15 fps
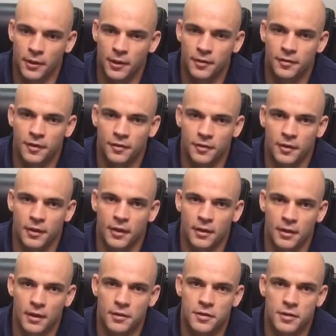pre-existing
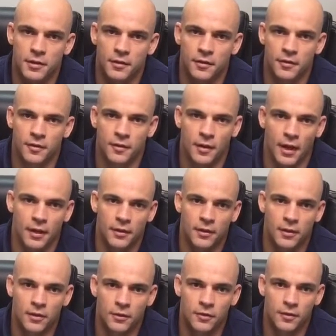conditions, and the
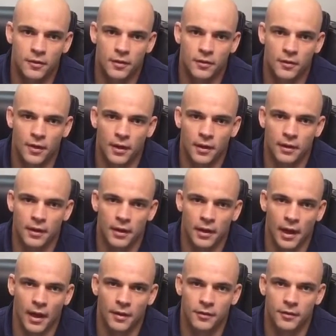use of the drug
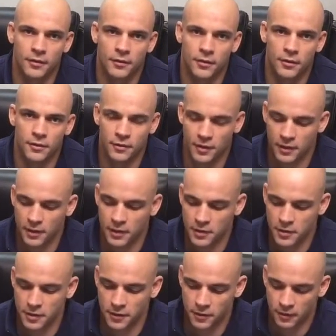enhances those
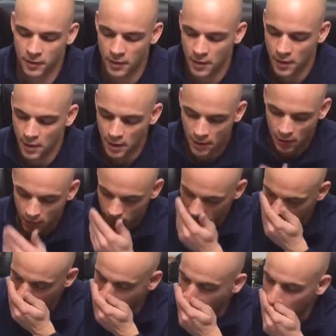conditions?
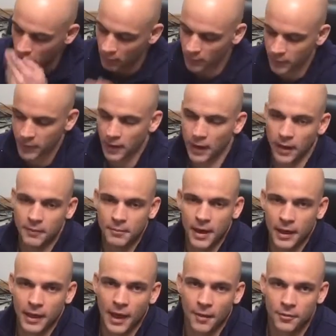So in
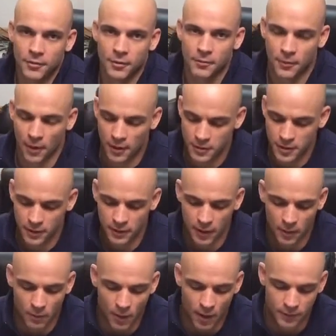my capstone project,
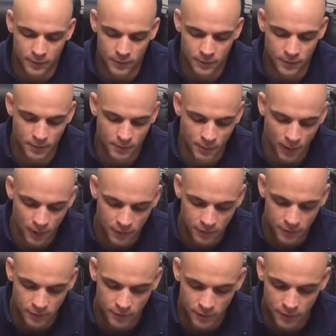I walked through the
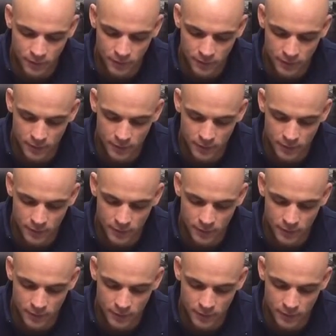process of